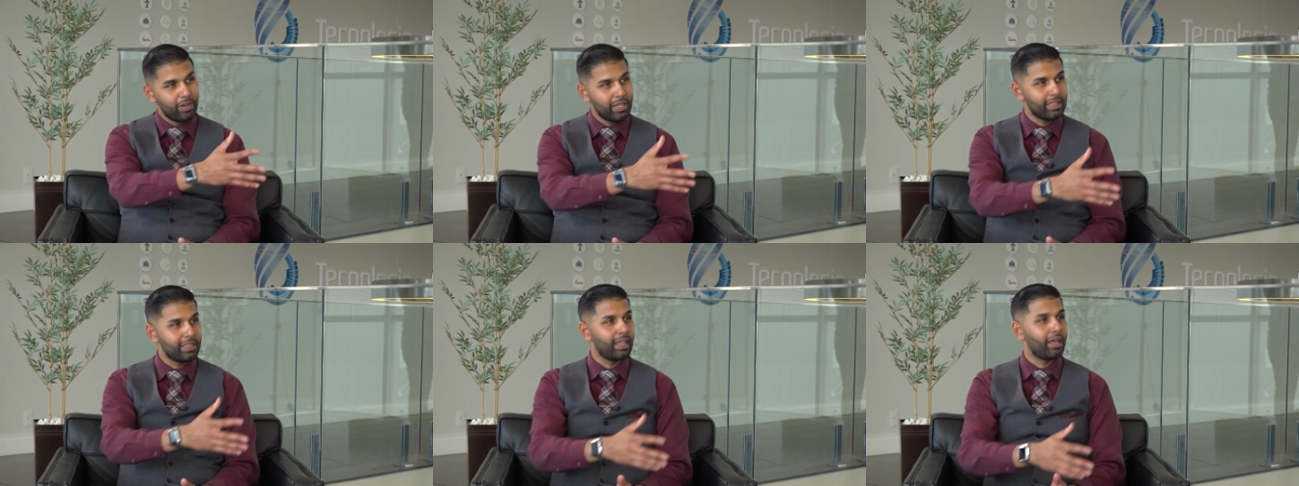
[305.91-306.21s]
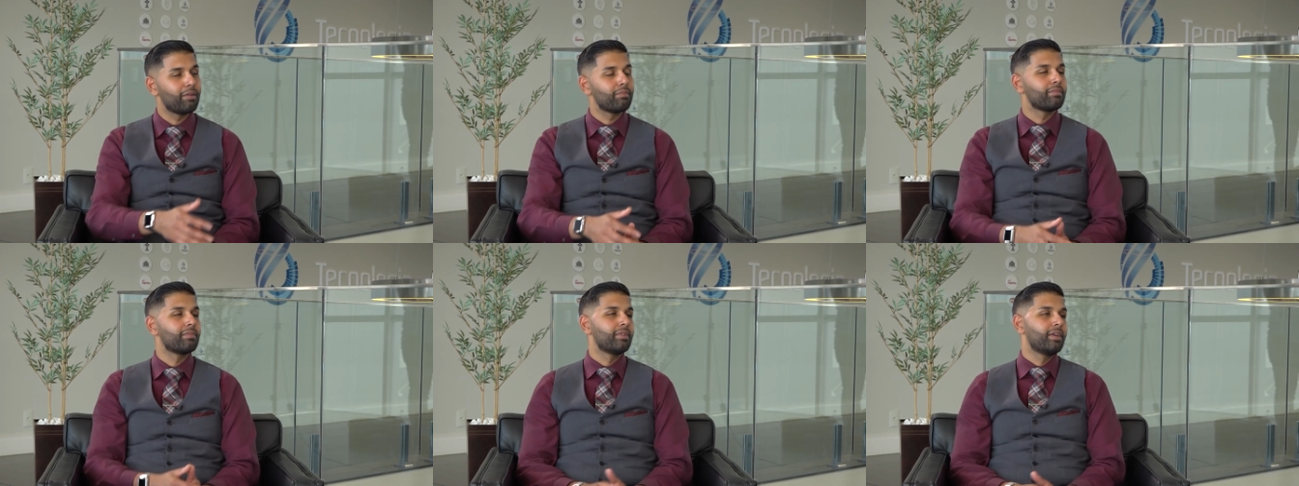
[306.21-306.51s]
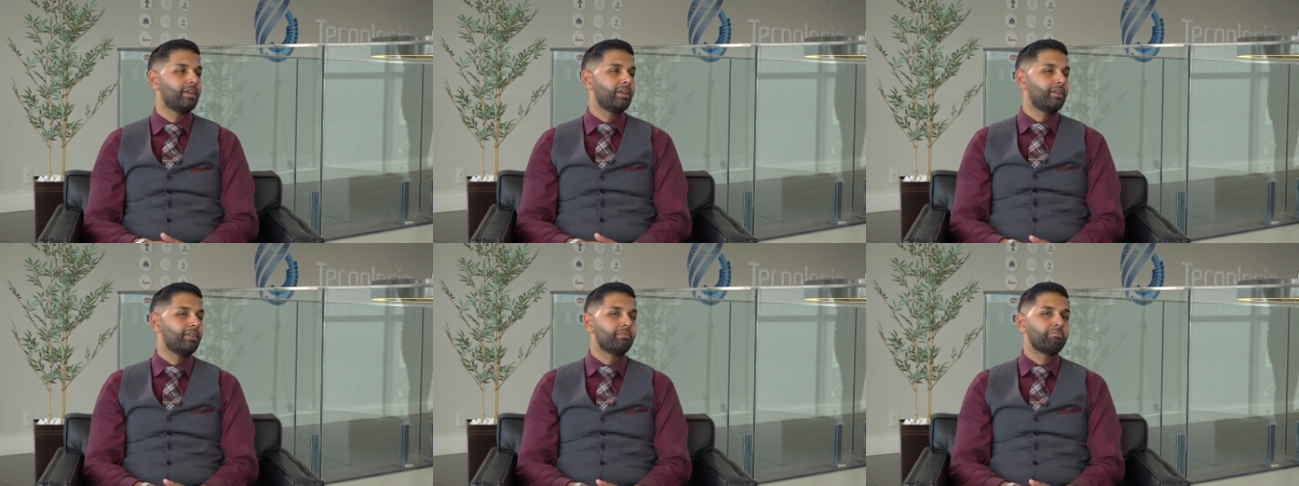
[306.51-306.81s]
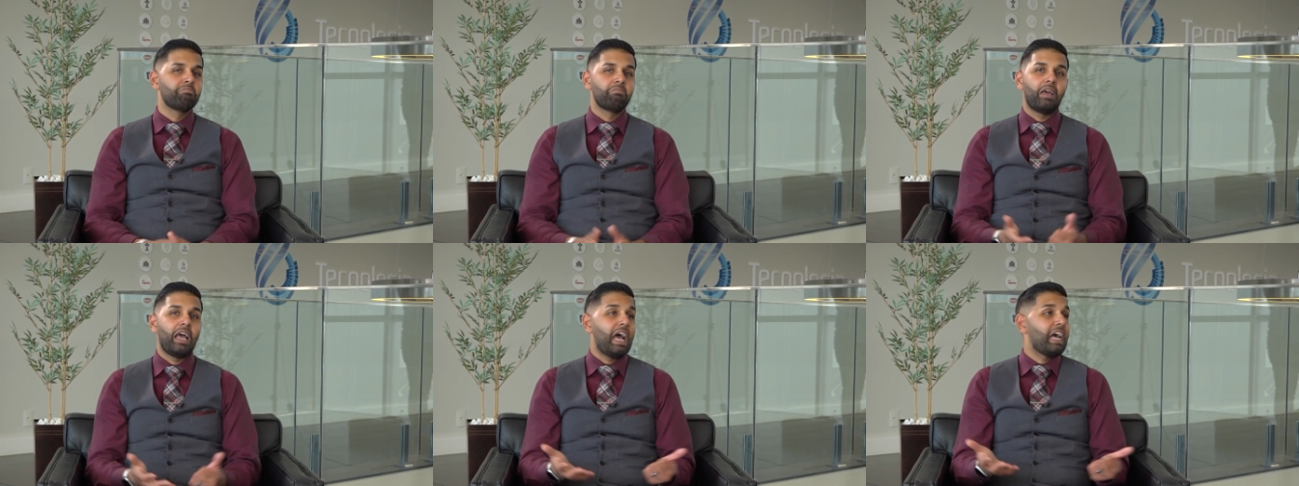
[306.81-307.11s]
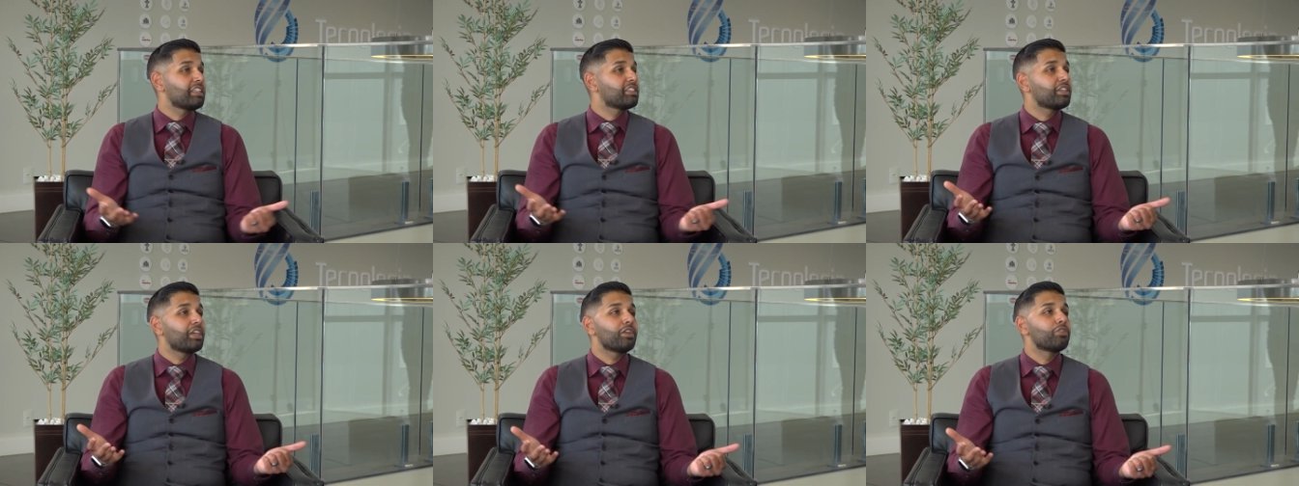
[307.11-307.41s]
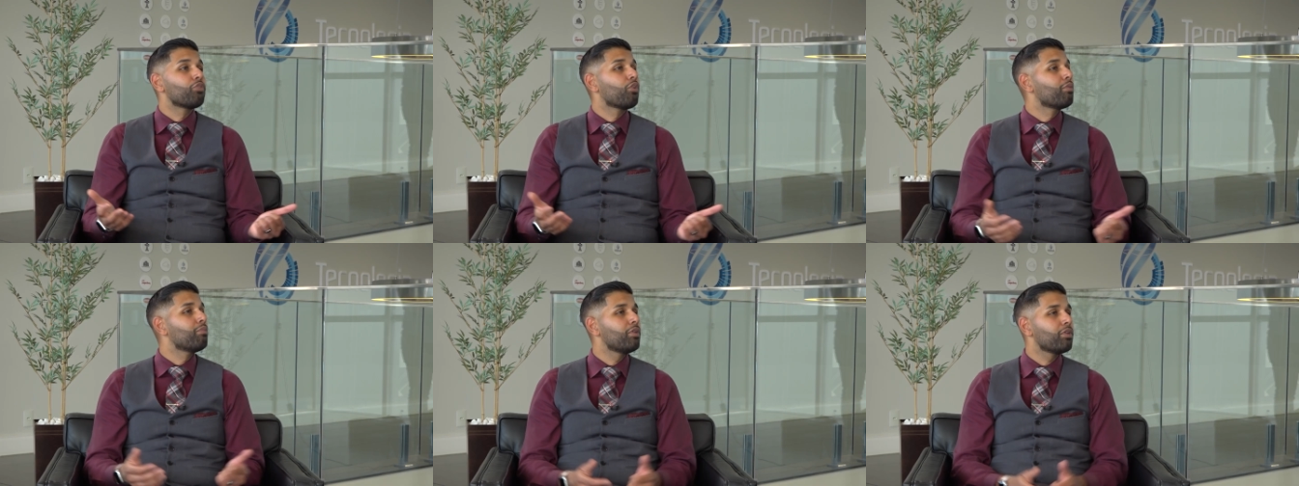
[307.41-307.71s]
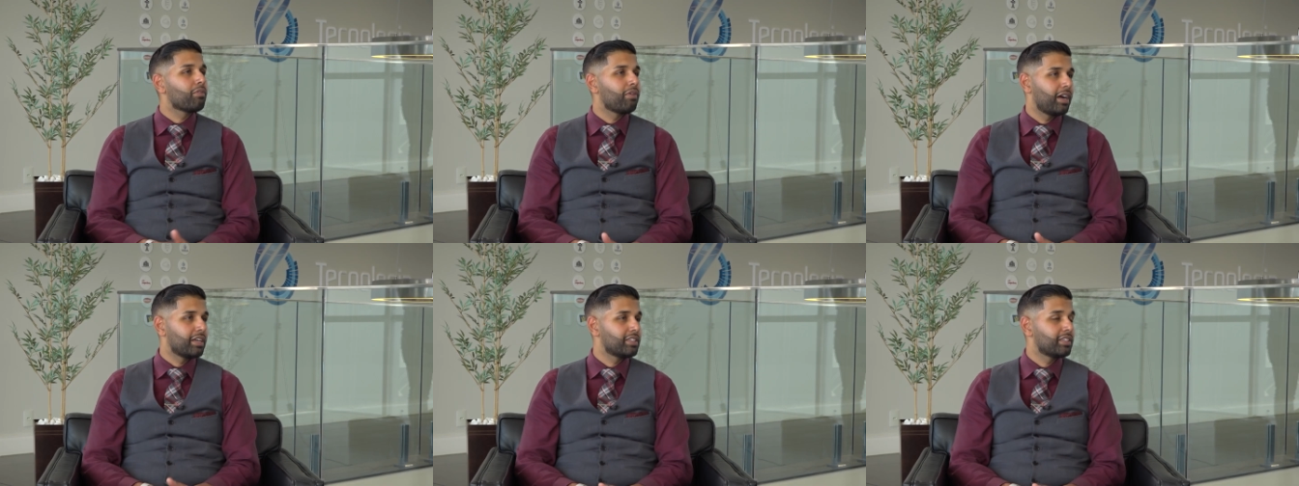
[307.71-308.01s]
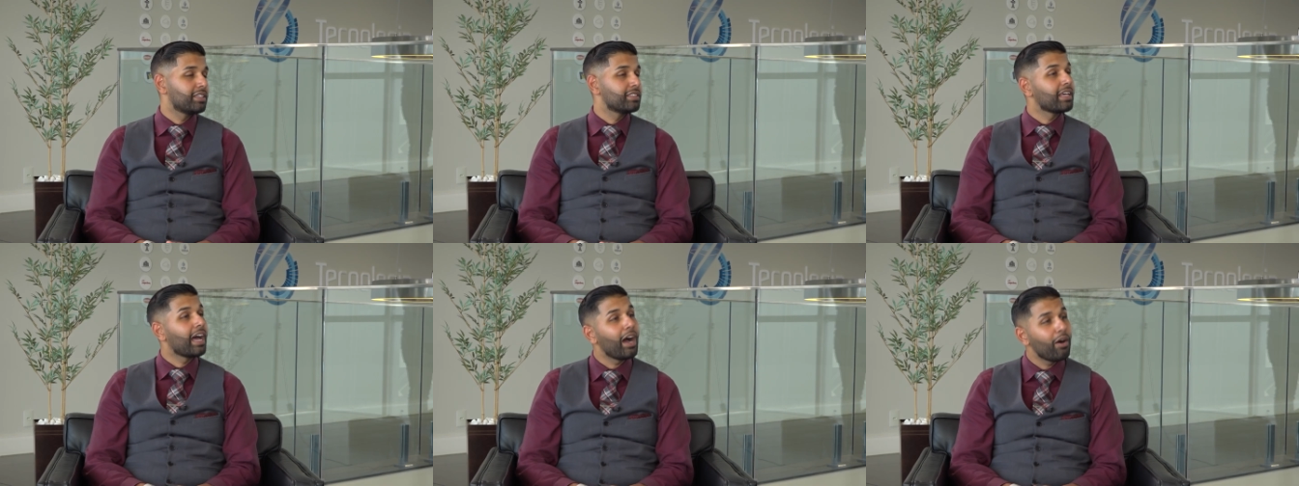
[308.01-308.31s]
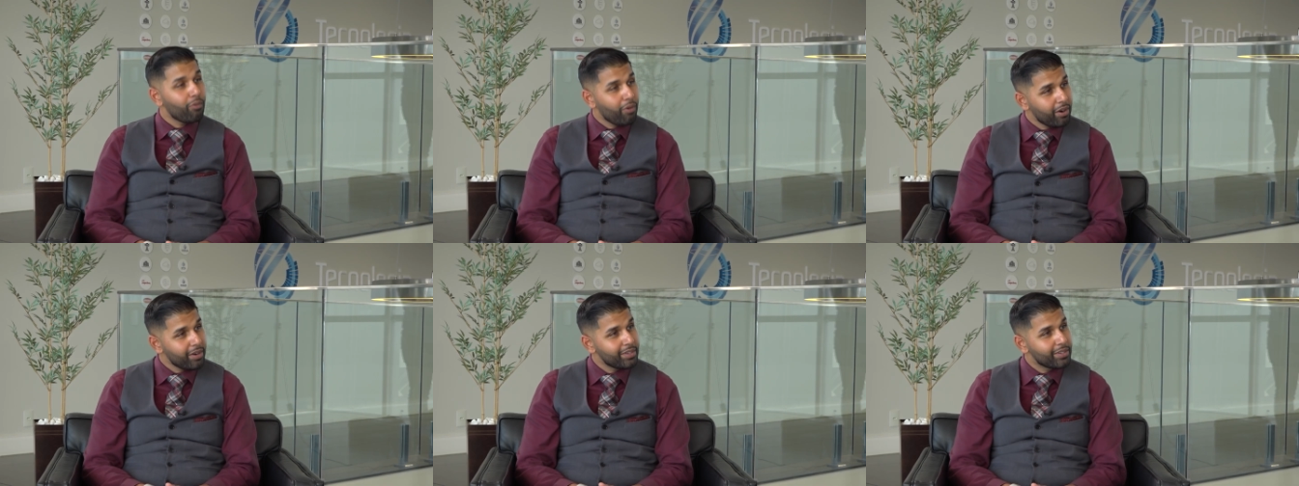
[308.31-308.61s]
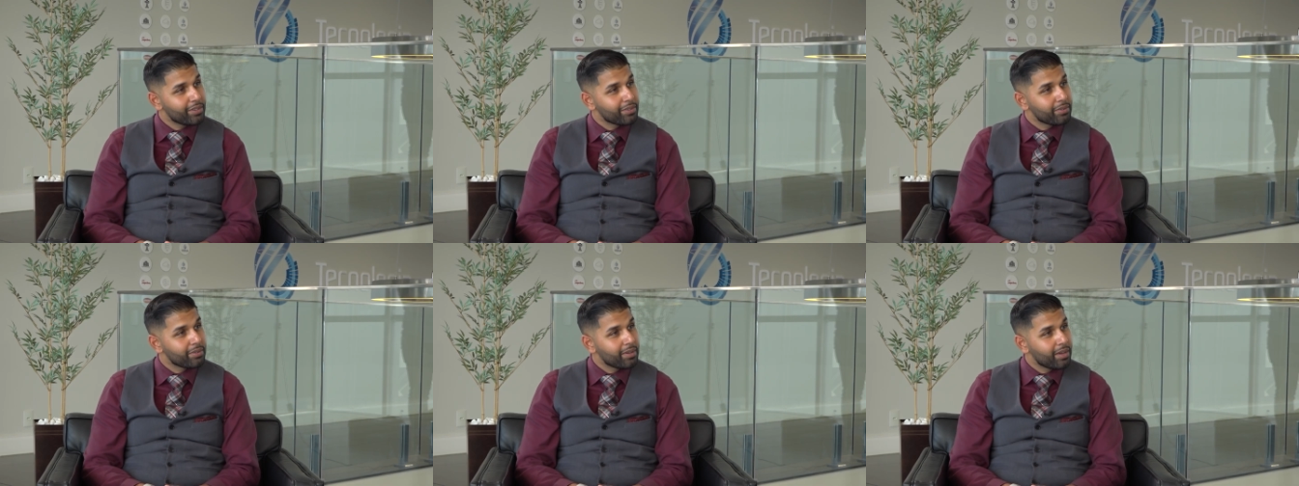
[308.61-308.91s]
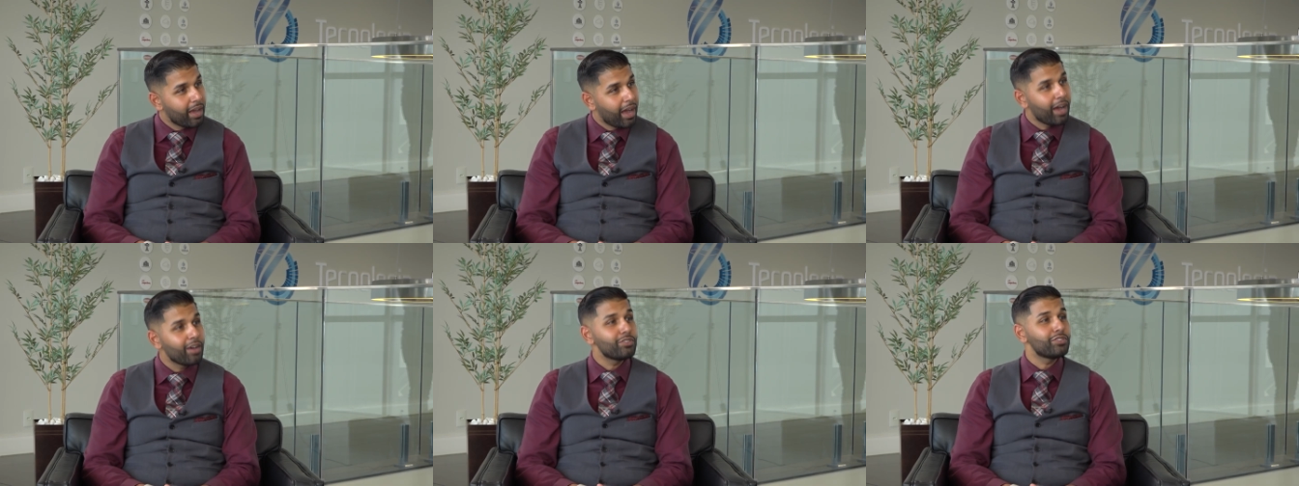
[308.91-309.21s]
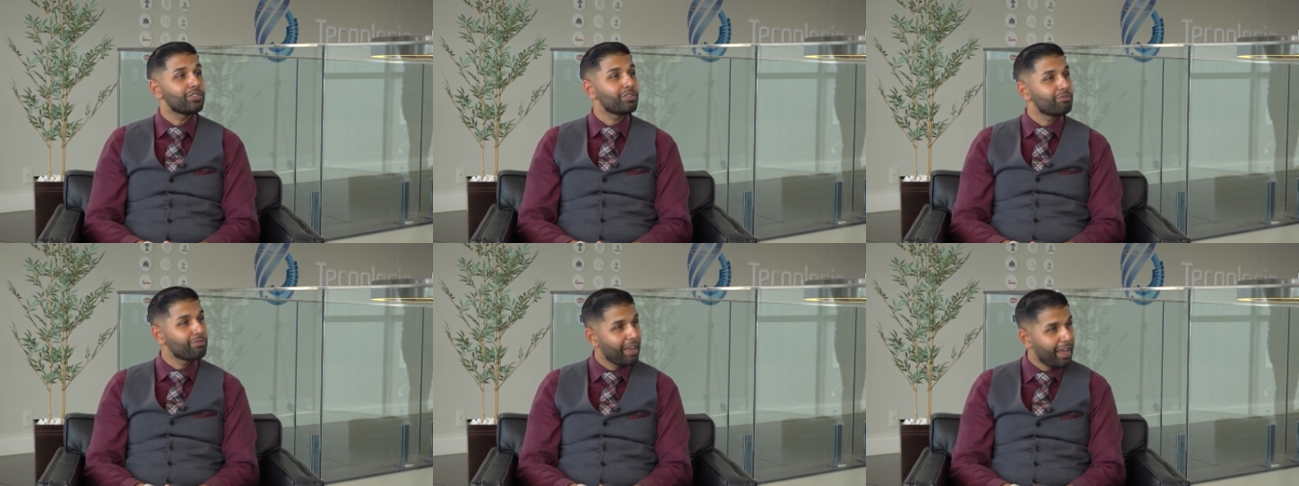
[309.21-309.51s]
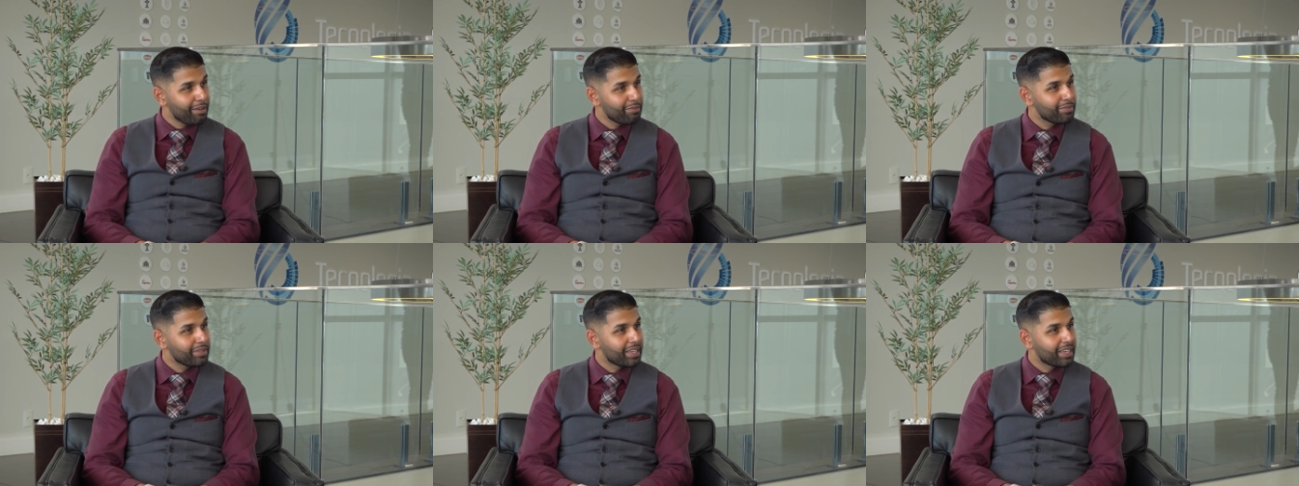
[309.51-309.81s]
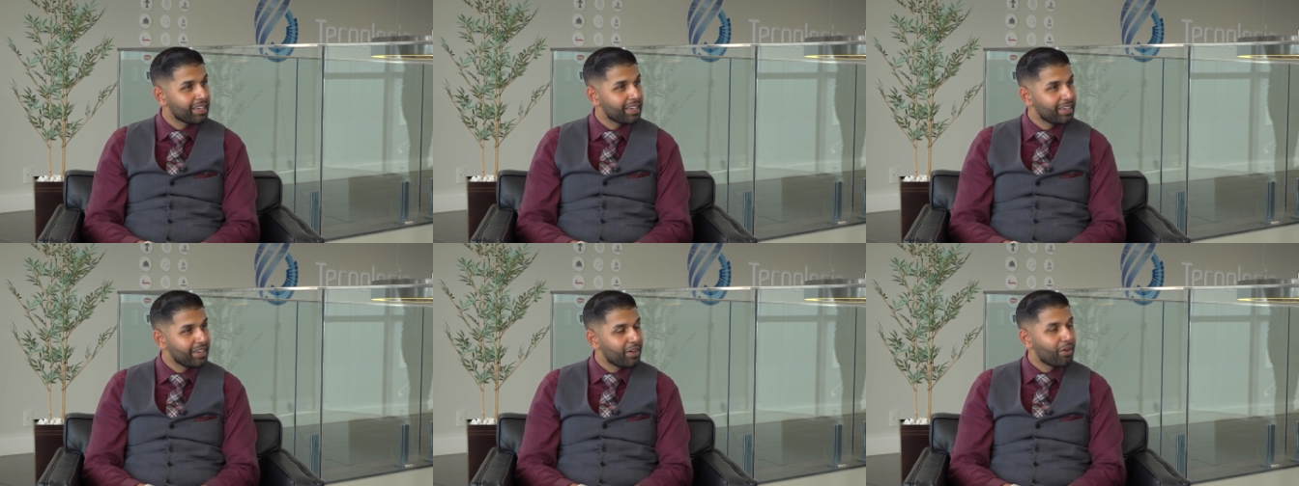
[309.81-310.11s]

with them asking normal questions. How are you? How's your family?